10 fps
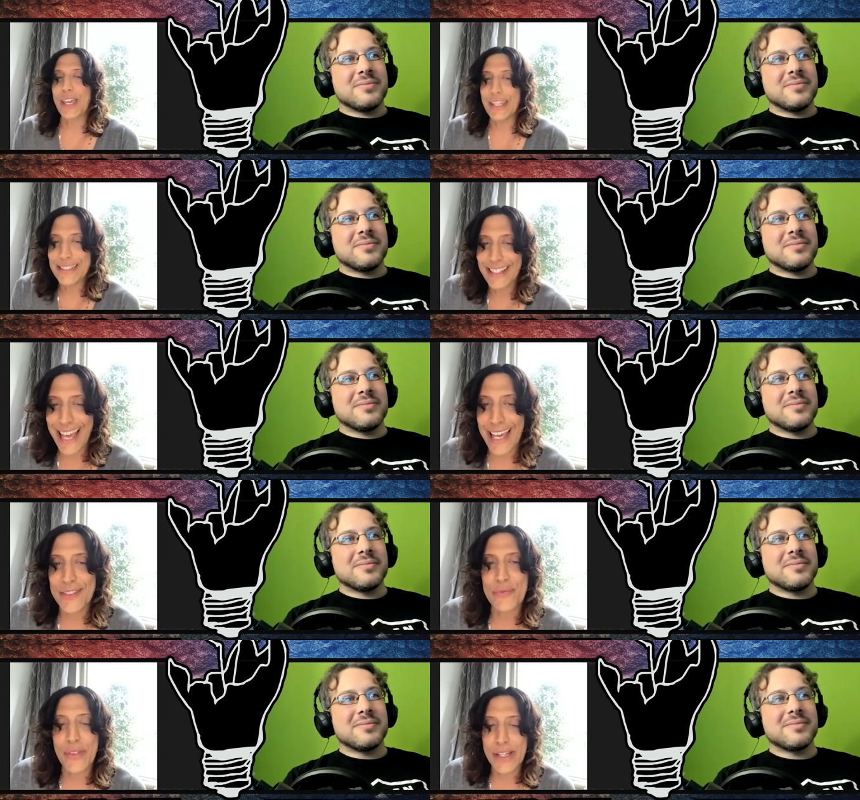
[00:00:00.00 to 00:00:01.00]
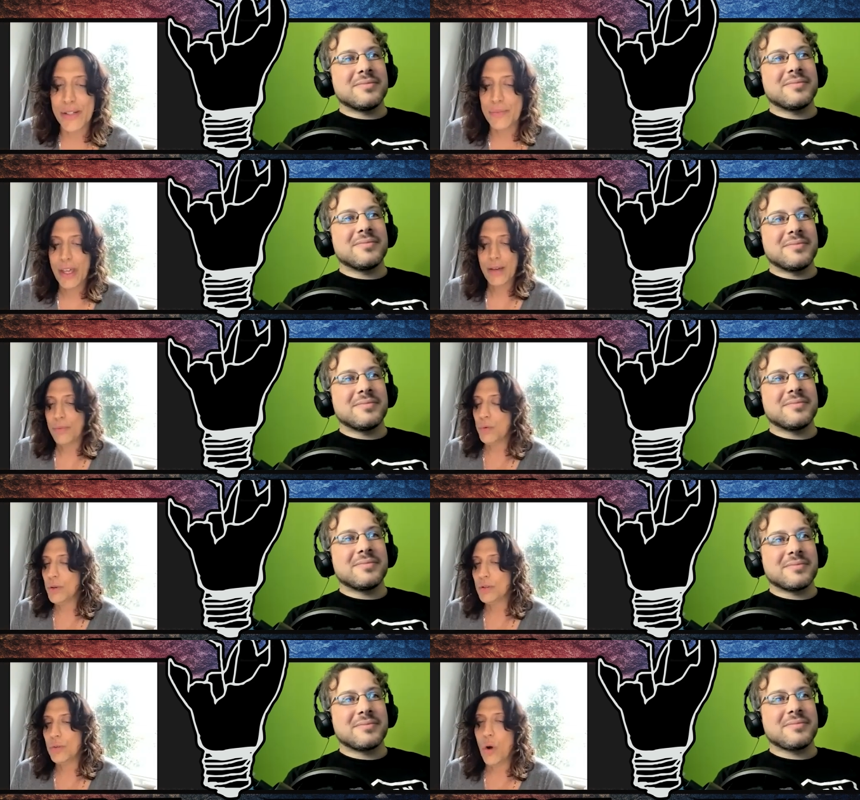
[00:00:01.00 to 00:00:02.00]
Speaker 1: get into that um, but
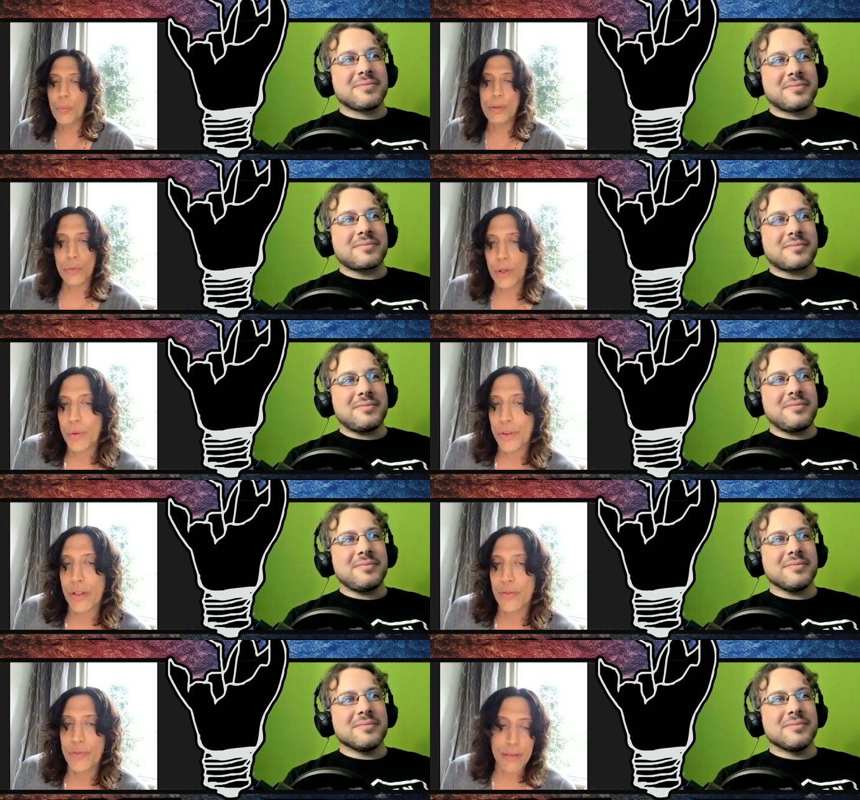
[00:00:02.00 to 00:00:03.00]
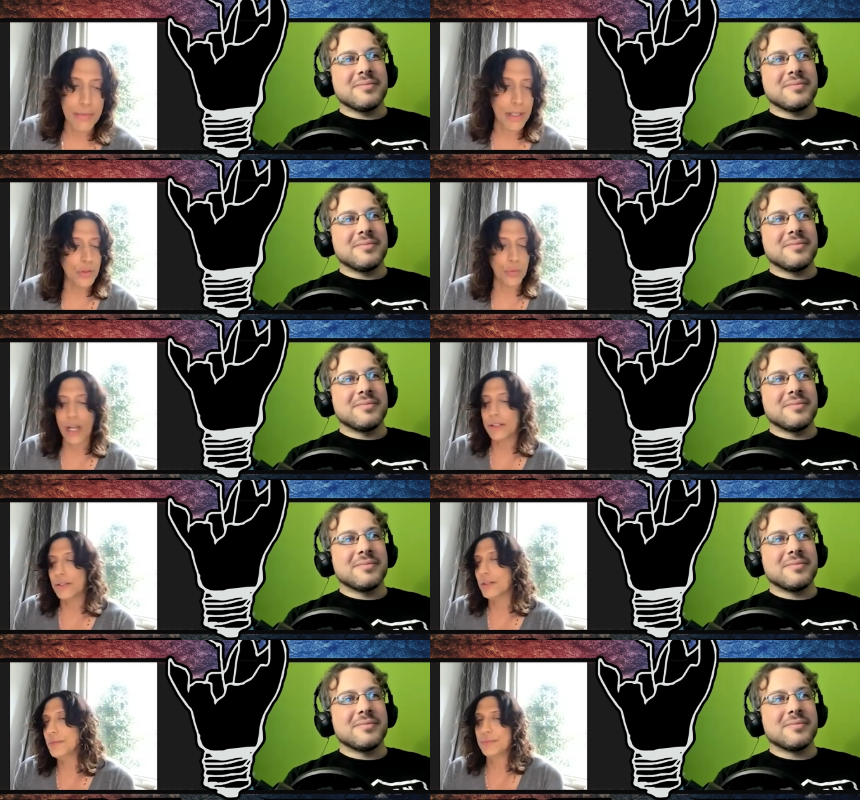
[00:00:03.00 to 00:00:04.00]
we're hoping to work with a good female
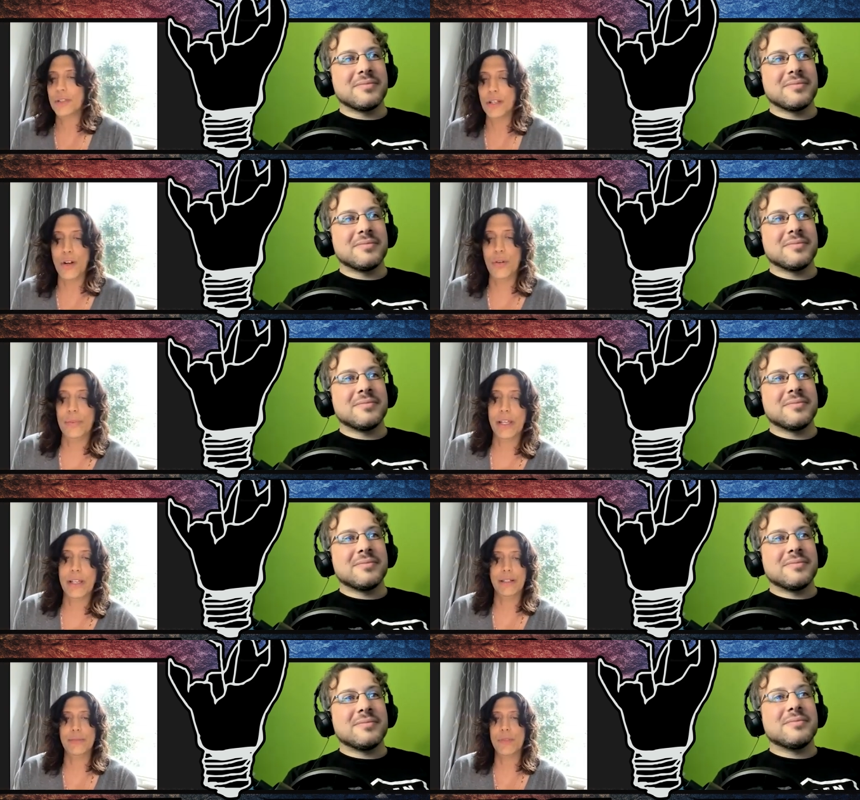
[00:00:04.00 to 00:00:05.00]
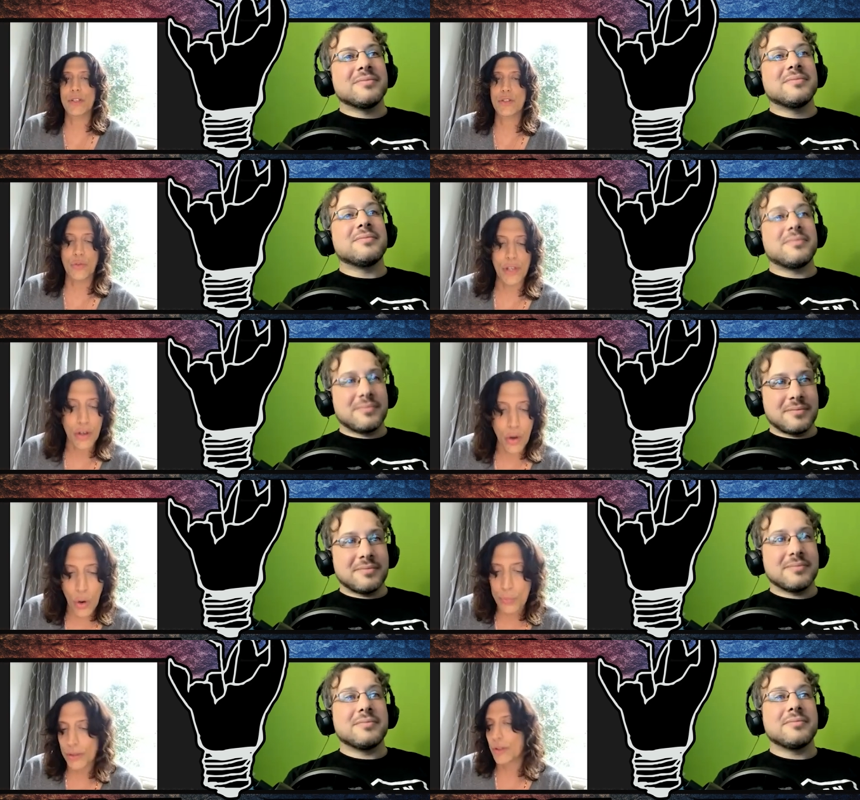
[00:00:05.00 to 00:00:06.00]
director, you know, like a, uh, Sofia
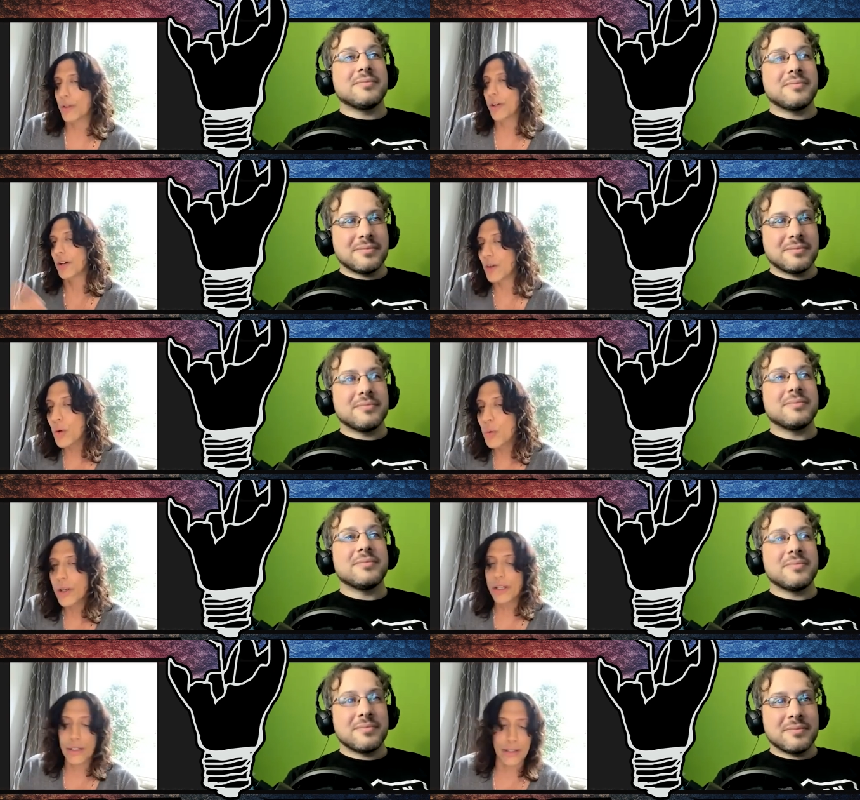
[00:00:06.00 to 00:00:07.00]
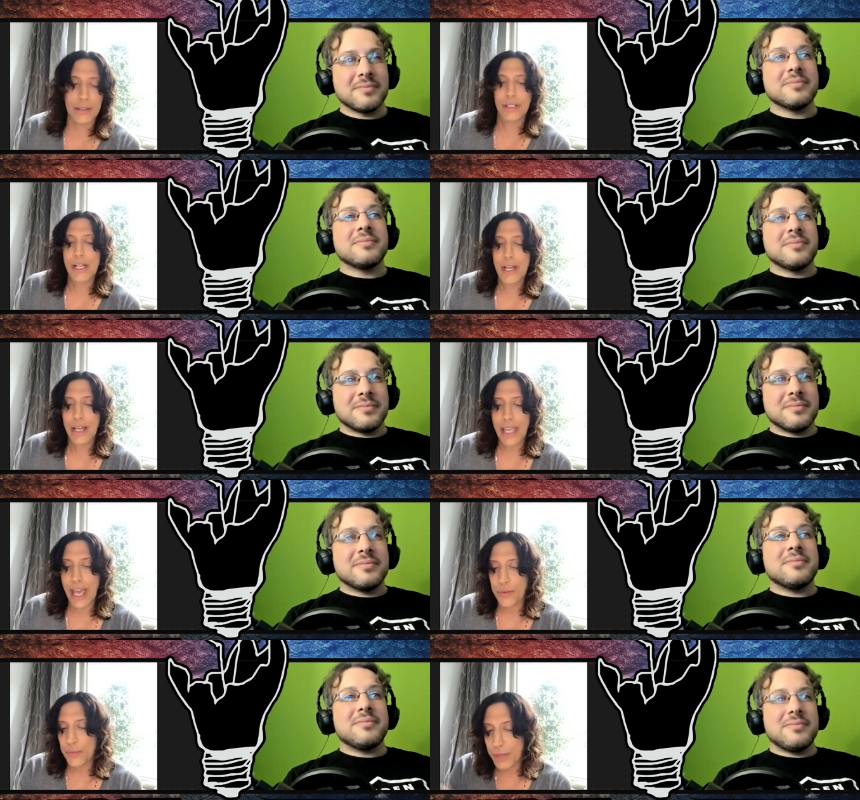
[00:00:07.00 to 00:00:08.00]
Coppola, or Greta Gerwig, or uh,
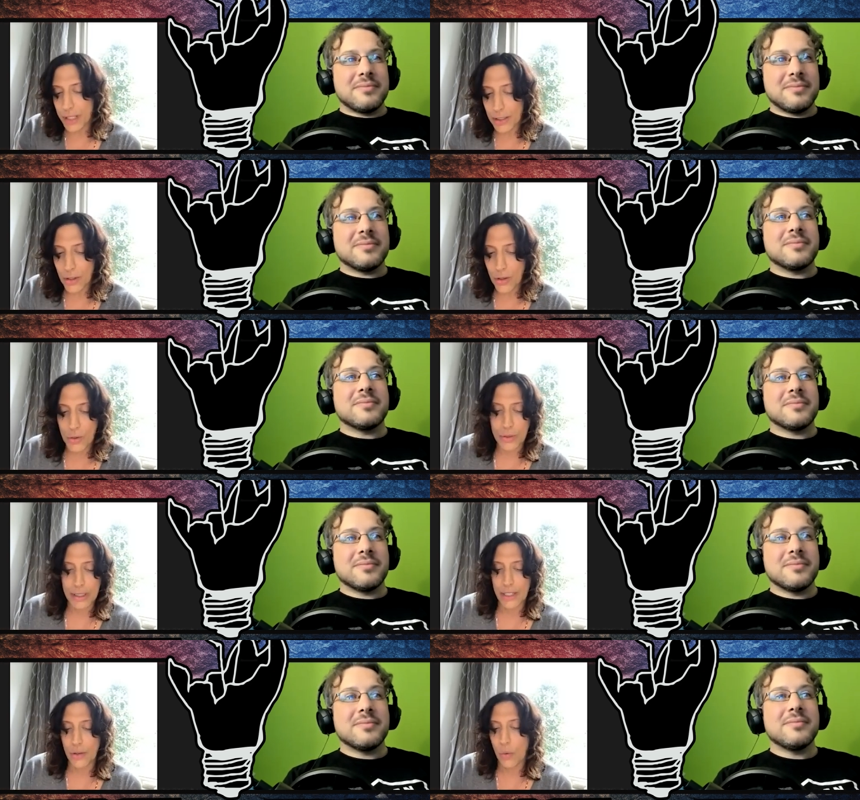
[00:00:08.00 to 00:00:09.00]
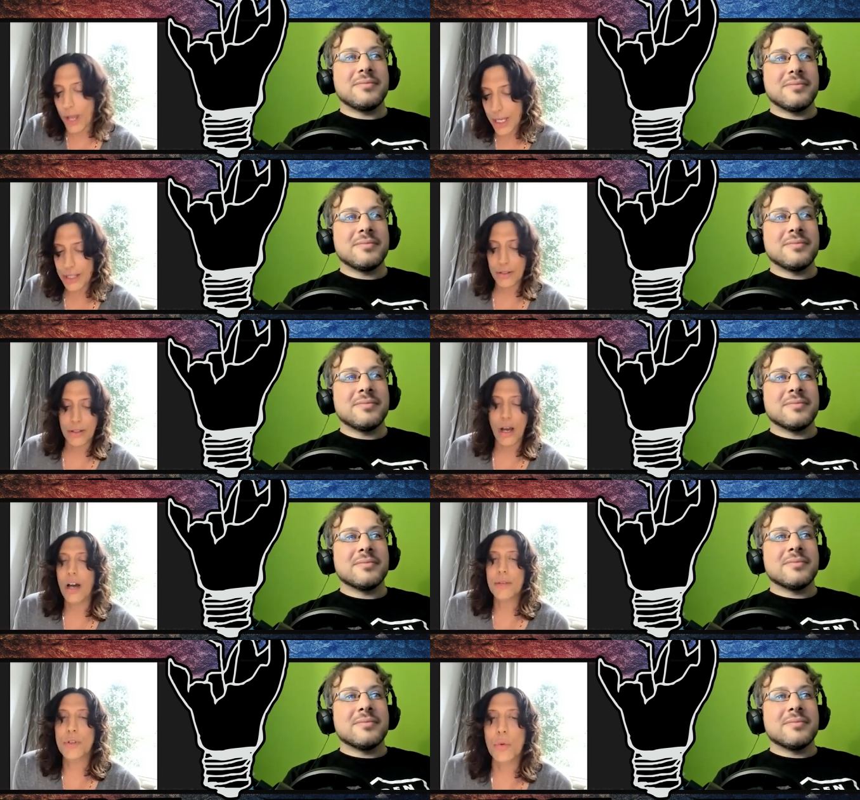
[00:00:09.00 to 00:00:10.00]
Kathy Bigelow, or Lena Waithe, or
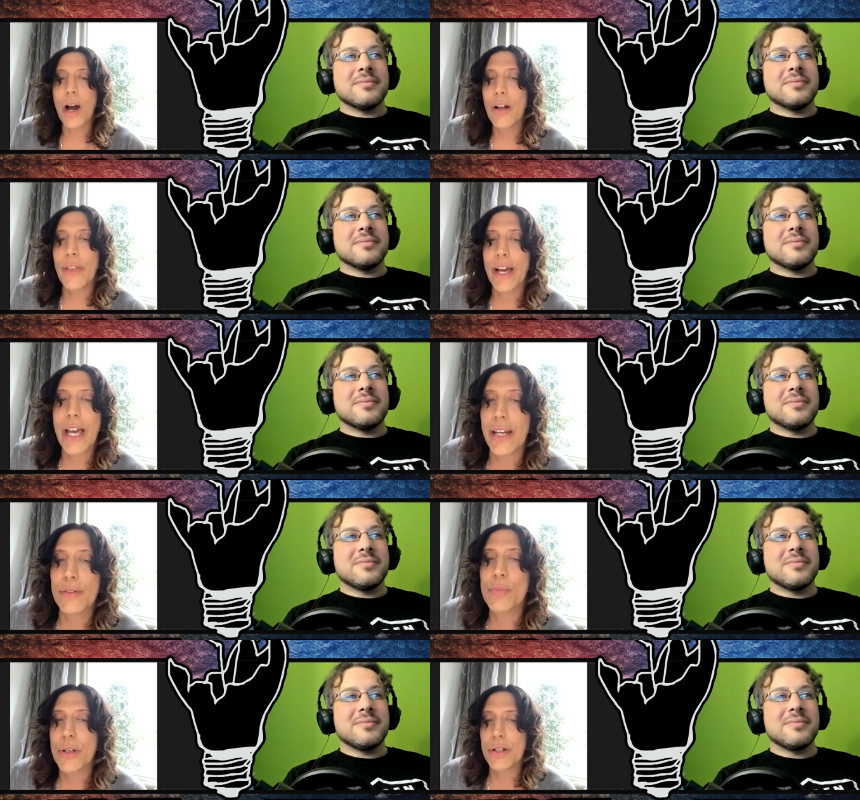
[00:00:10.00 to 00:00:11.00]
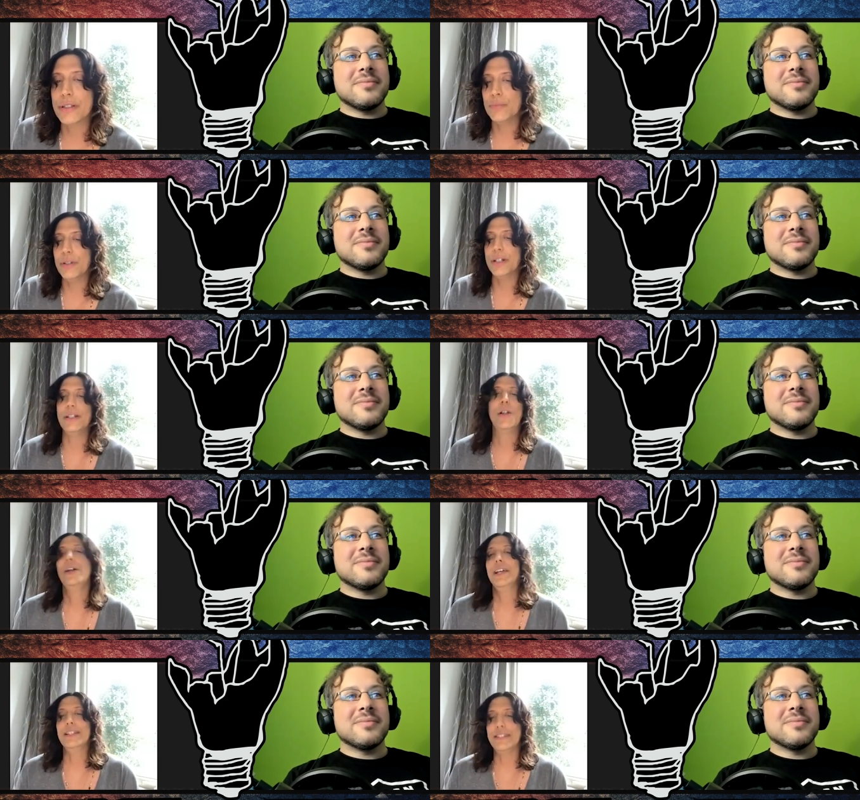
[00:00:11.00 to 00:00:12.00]
Autumn Wilde, that kind of a person. But
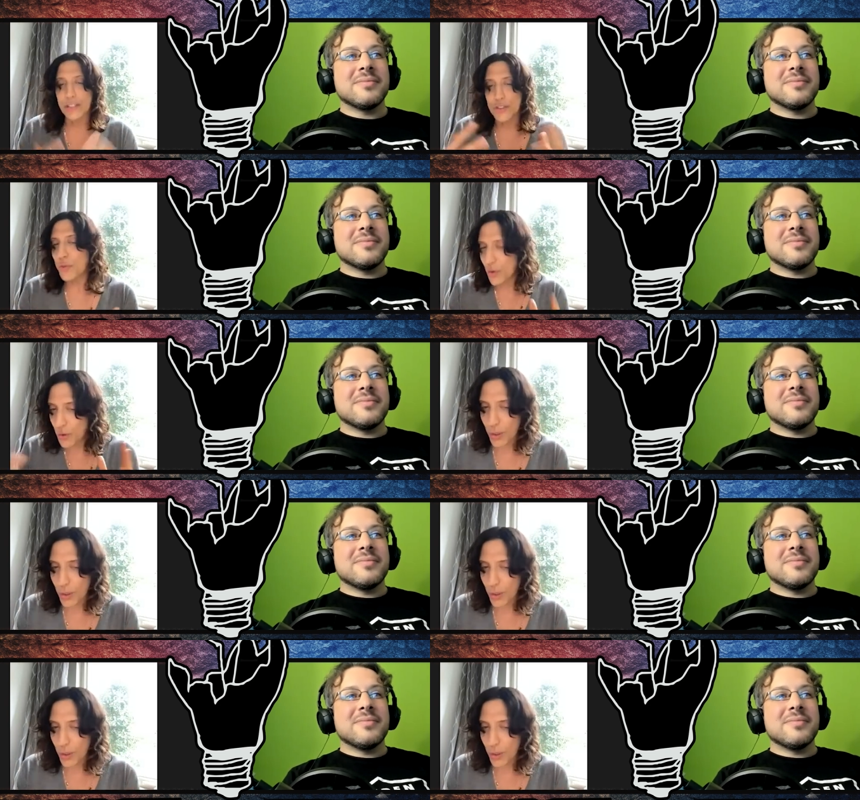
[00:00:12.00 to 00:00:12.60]
until it's further